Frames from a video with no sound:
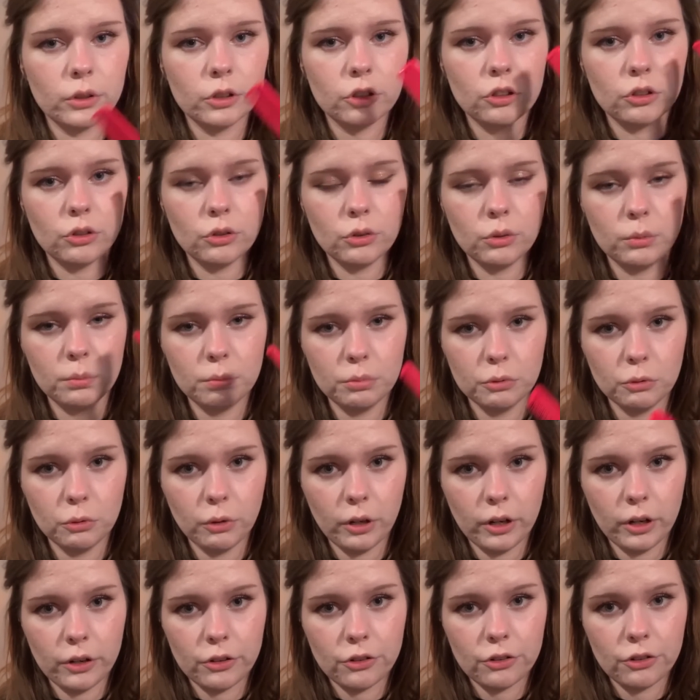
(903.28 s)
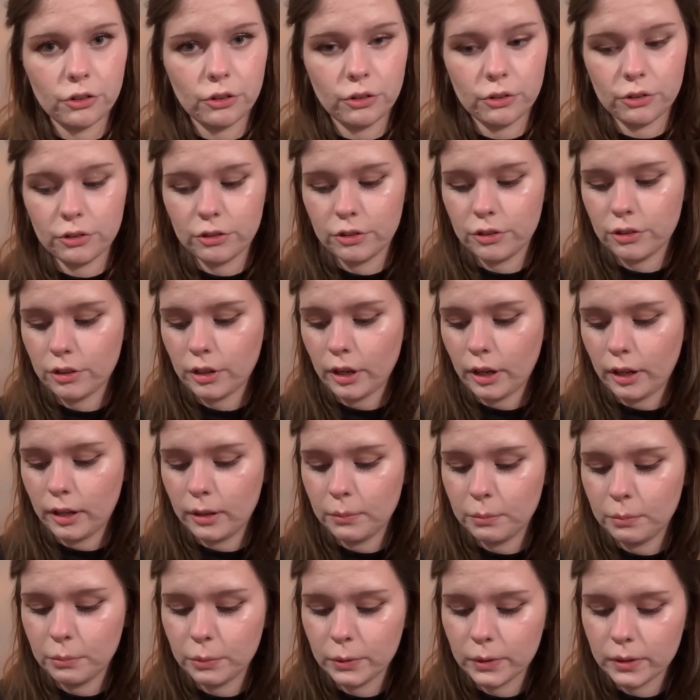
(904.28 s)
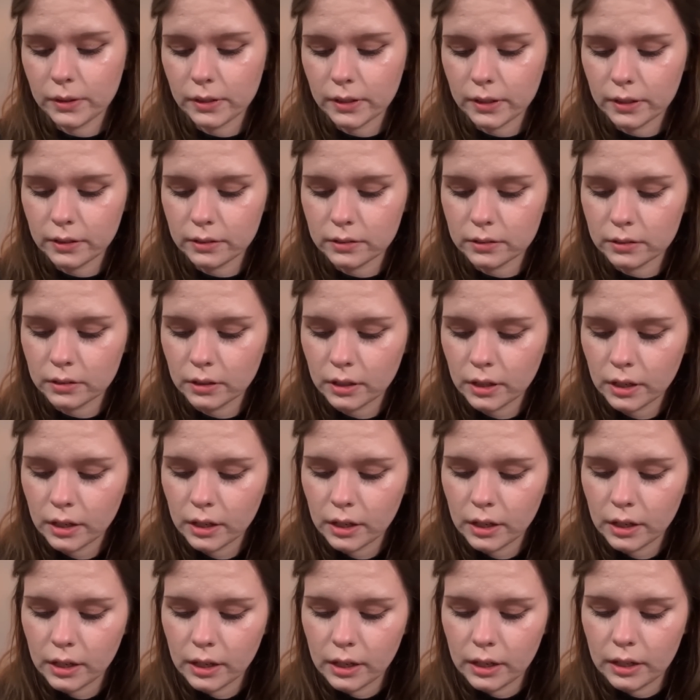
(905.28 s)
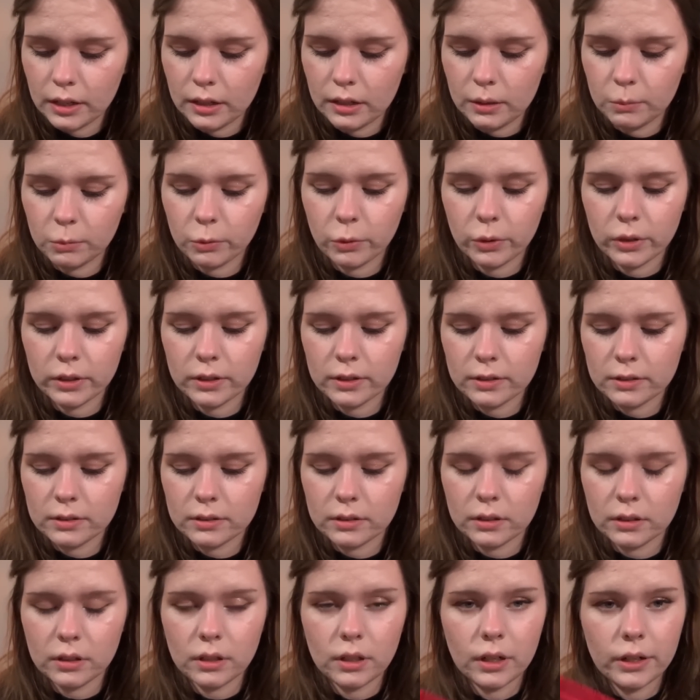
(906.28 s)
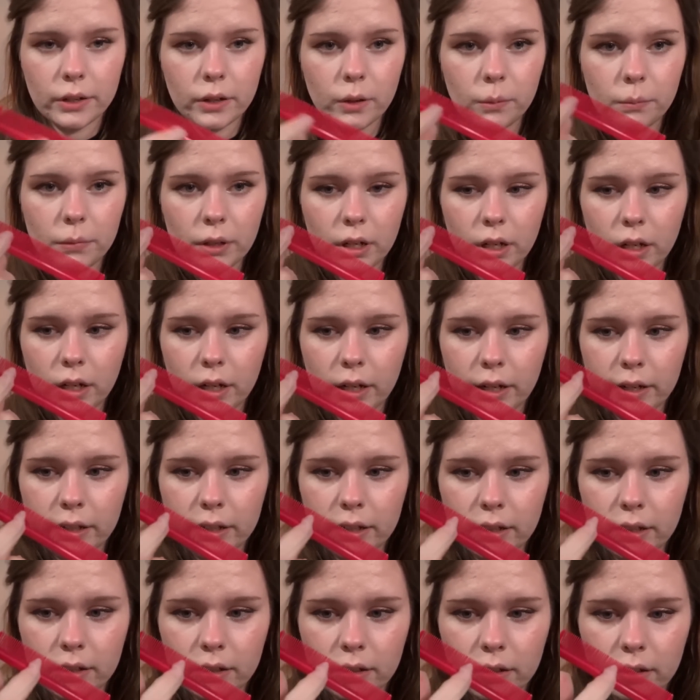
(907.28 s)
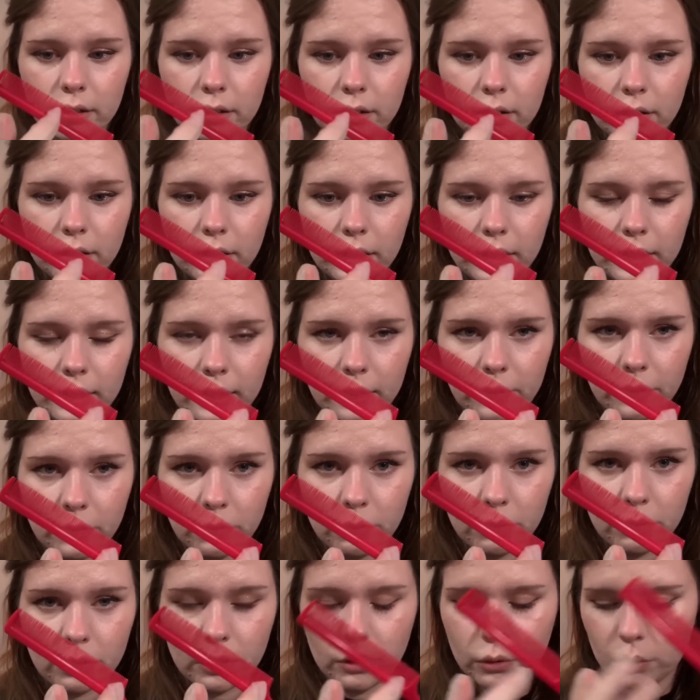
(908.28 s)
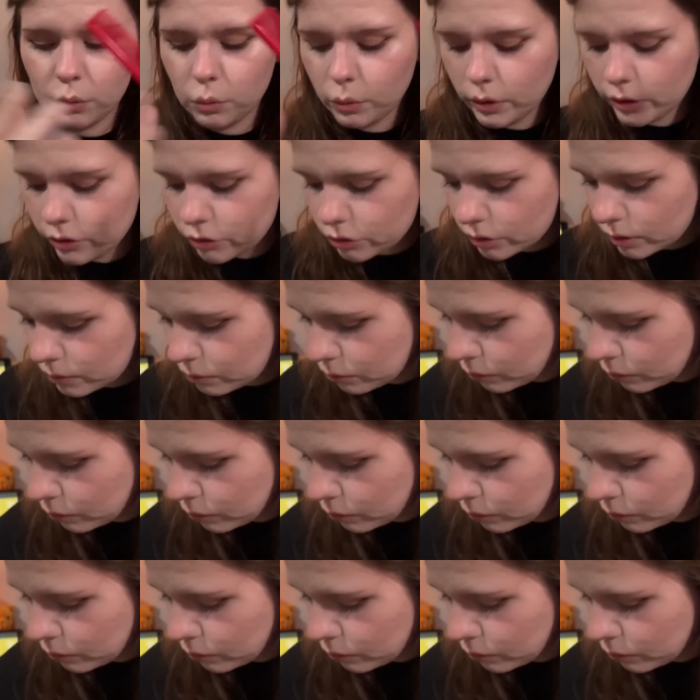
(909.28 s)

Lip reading: to brush your scalp with this, and I'm going to see how many I can get out of here. Oh, I should have